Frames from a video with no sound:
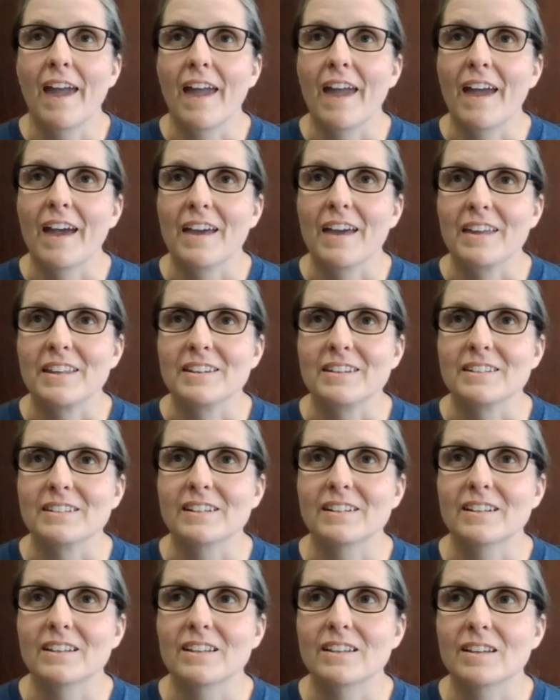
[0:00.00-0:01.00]
and
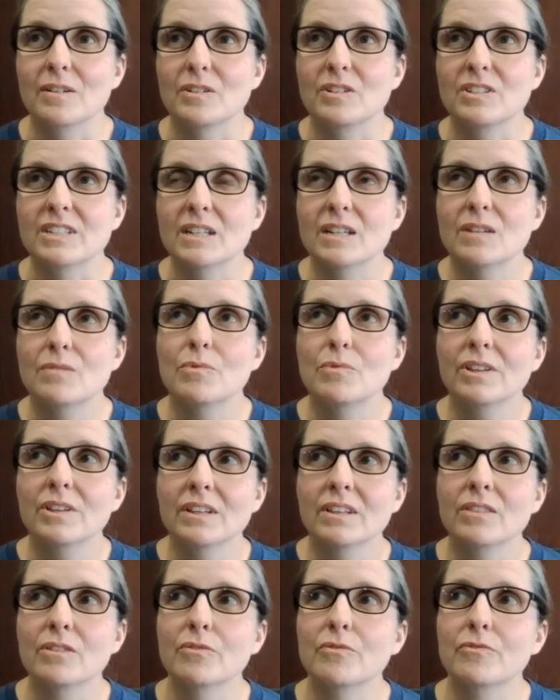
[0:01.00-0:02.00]
did
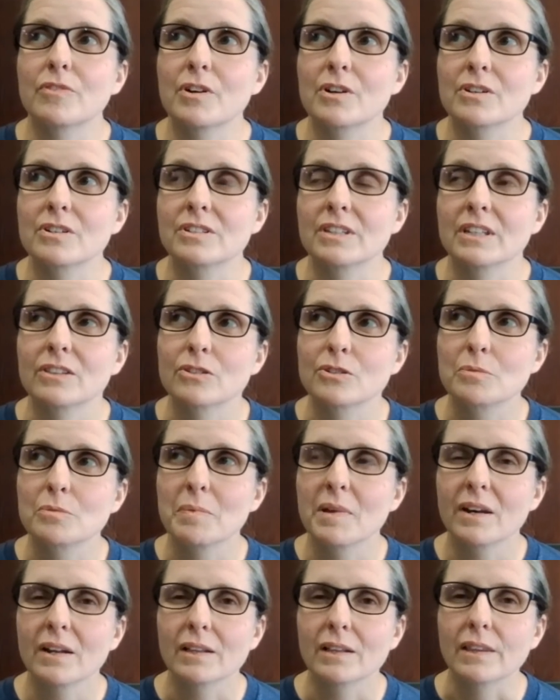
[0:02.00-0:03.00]
really the first, like, there's
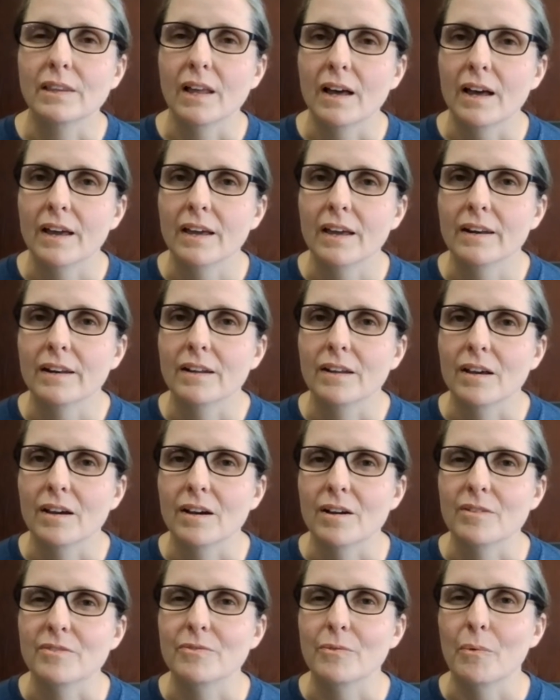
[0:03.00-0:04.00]
been a lot
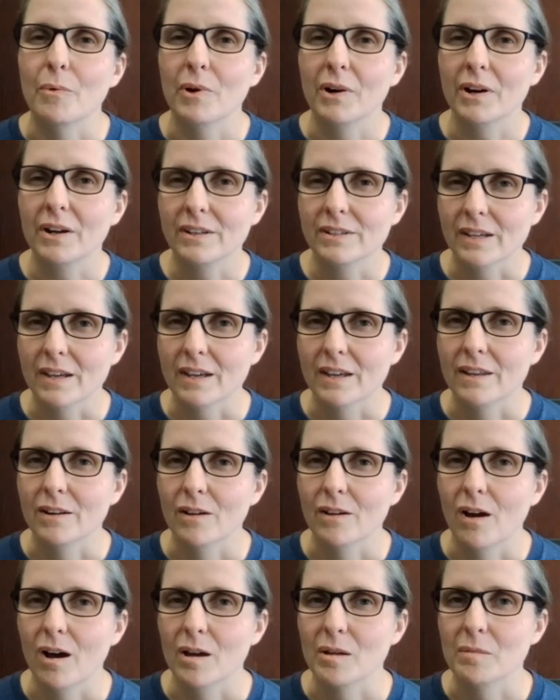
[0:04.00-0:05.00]
of work
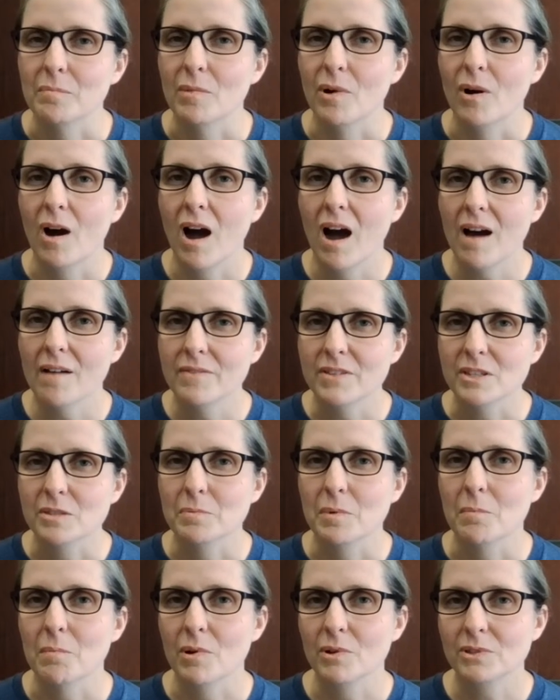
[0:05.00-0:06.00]
done on Mojaves,
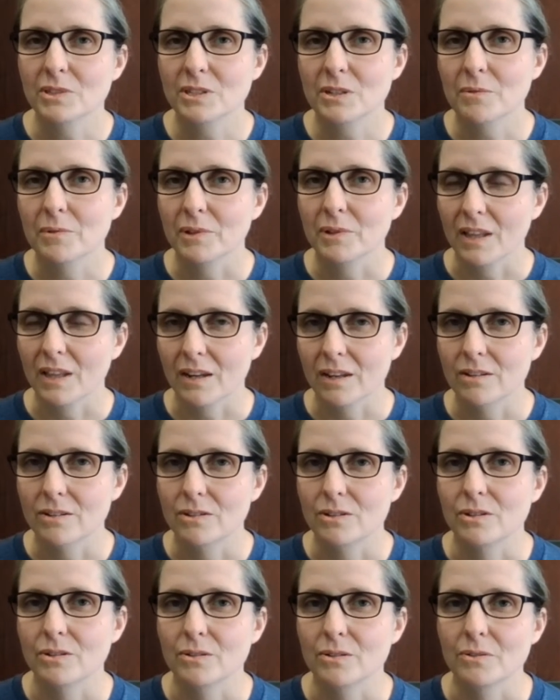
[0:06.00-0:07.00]
but mostly related
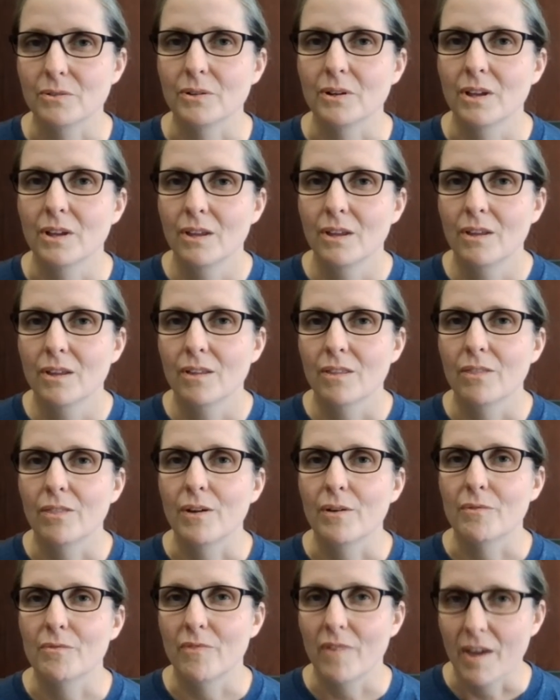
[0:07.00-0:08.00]
to
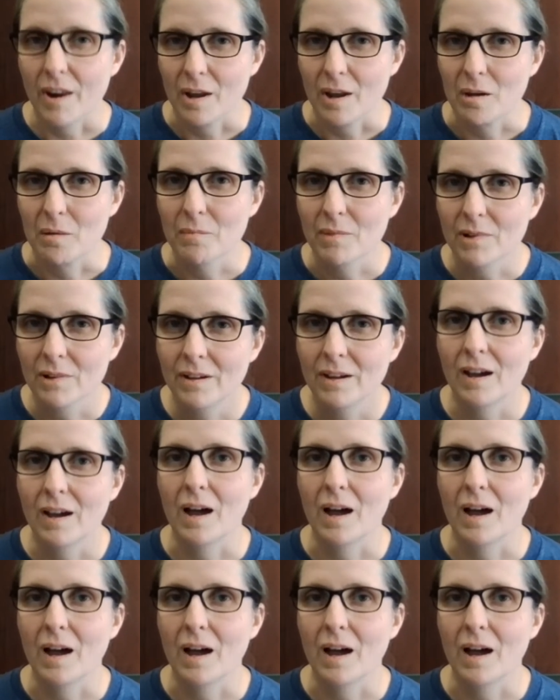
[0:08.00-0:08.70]
their venom.